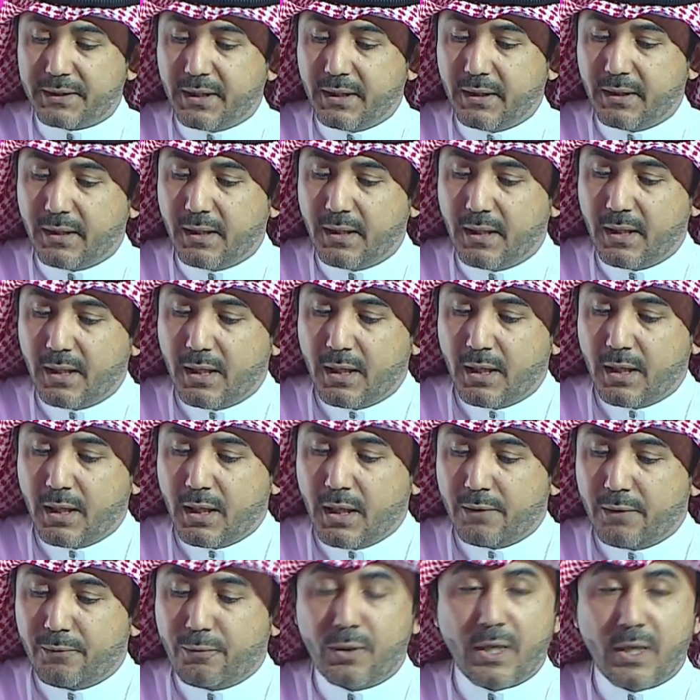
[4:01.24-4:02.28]
For assessment
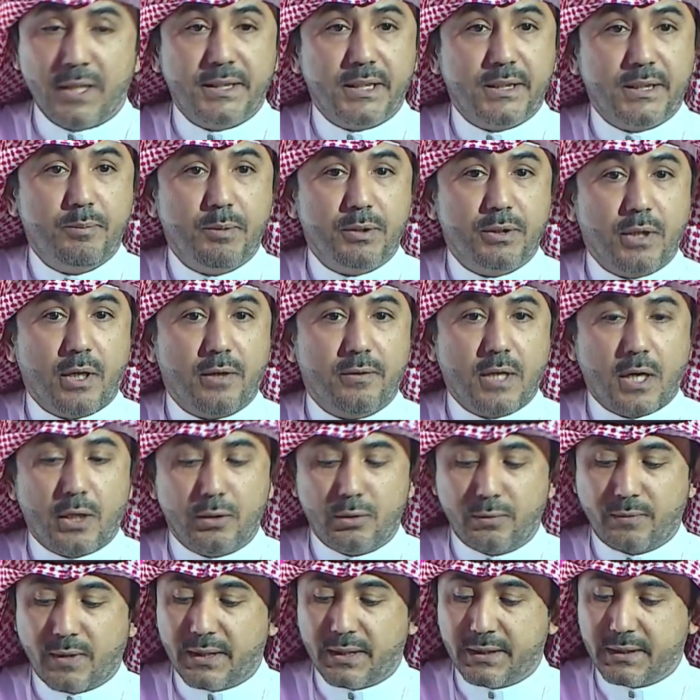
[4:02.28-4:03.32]
of cardiovascular
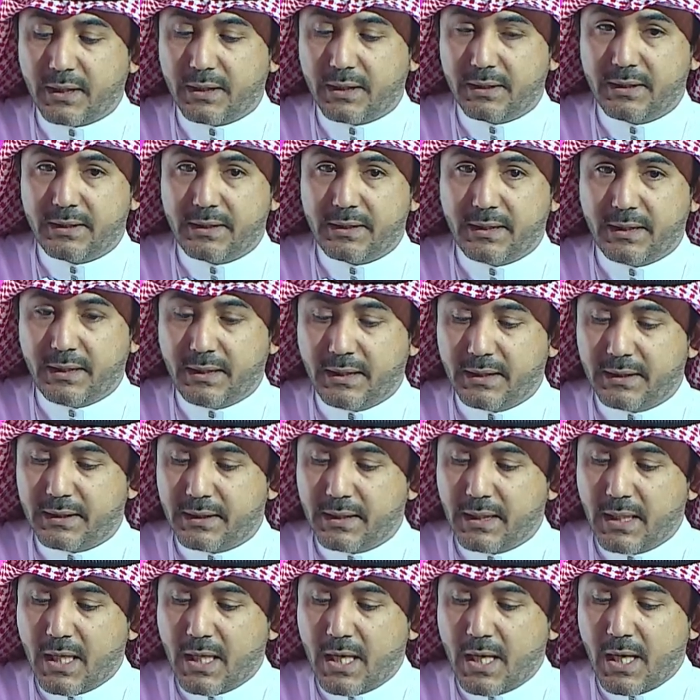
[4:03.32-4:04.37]
disease, in
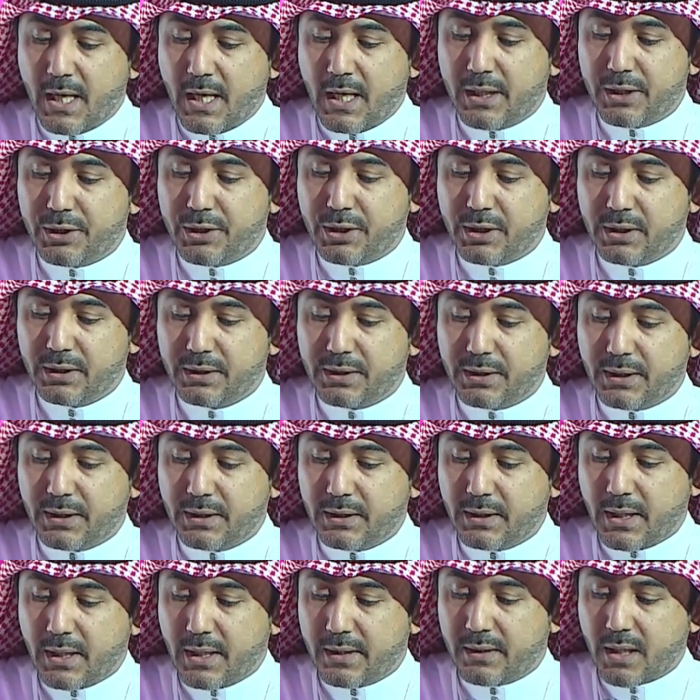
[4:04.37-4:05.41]
children, in
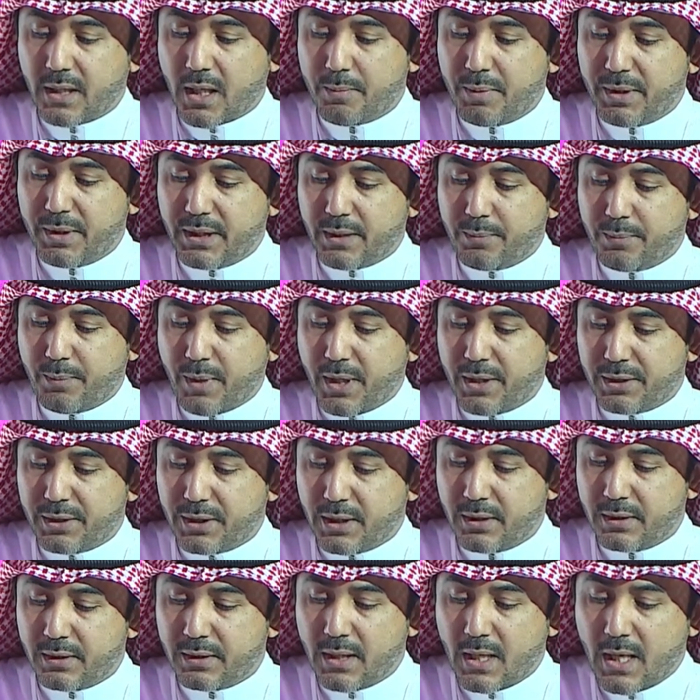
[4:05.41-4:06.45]
diabetic patient,
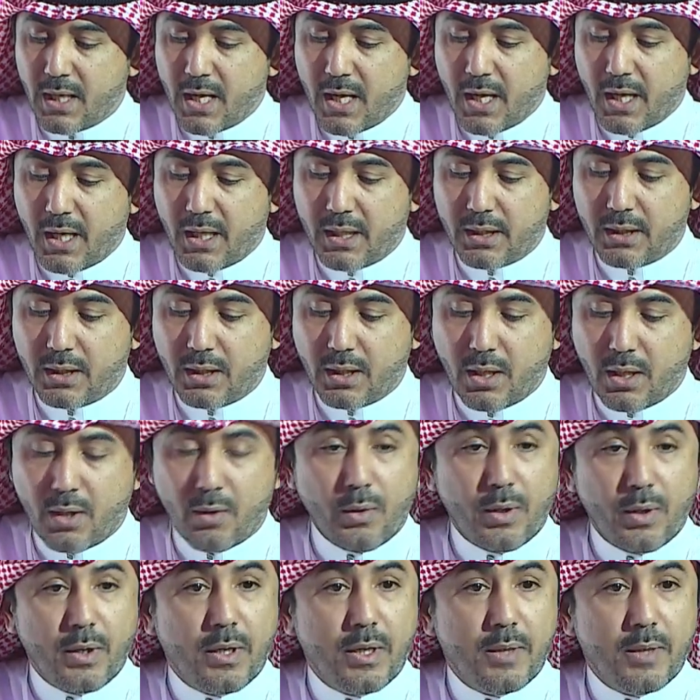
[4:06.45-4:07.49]
and
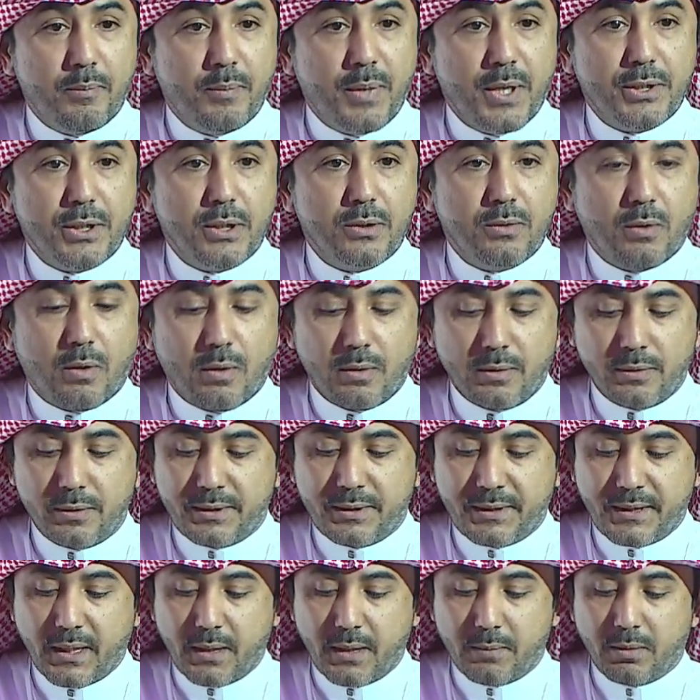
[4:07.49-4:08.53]
patient on stable
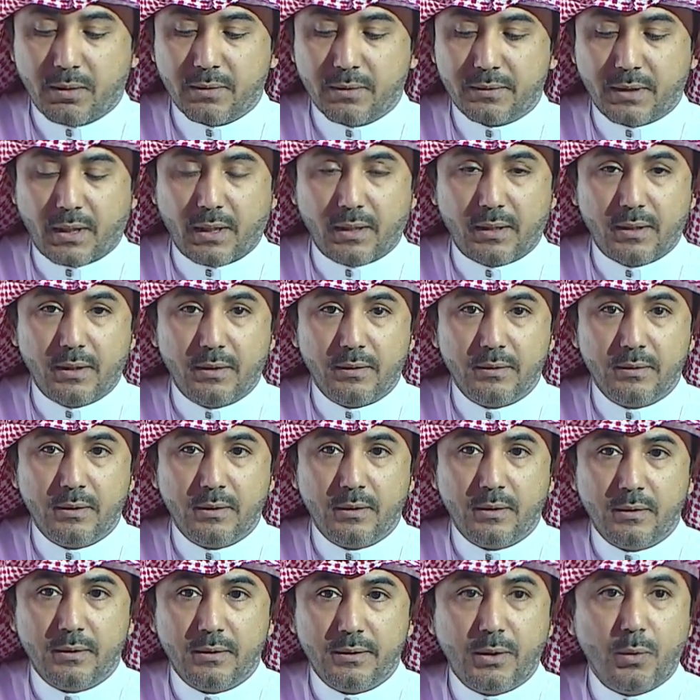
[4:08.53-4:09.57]
drug. So when
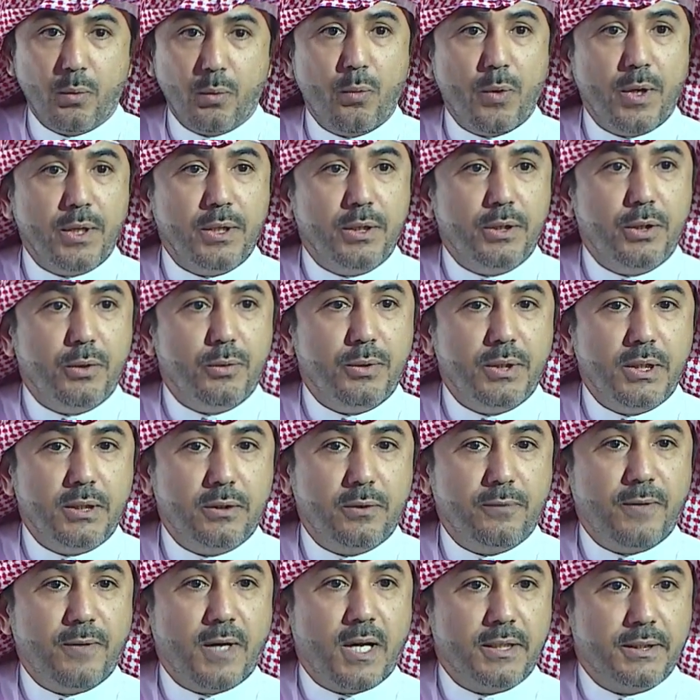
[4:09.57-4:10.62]
do you need to fast
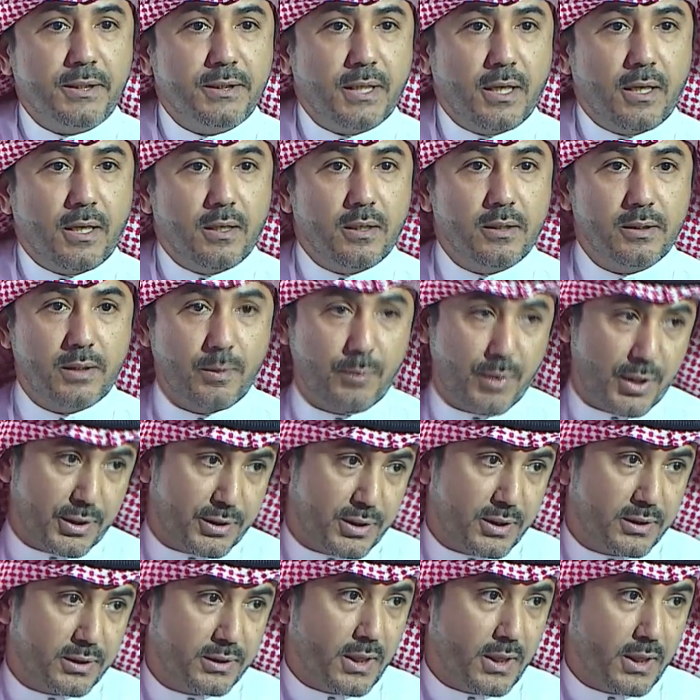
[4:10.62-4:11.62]
the patient actually?